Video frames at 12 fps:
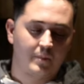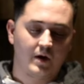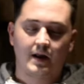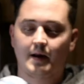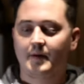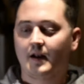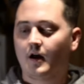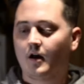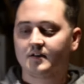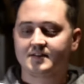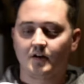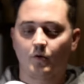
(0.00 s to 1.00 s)
But I mean,
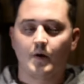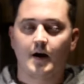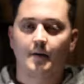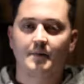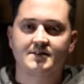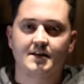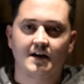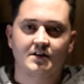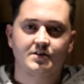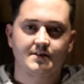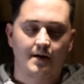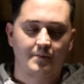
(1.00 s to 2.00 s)
I'll still wear them. It's a
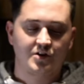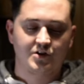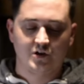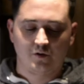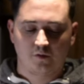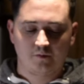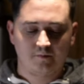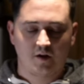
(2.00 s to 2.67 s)
nice summer shoe.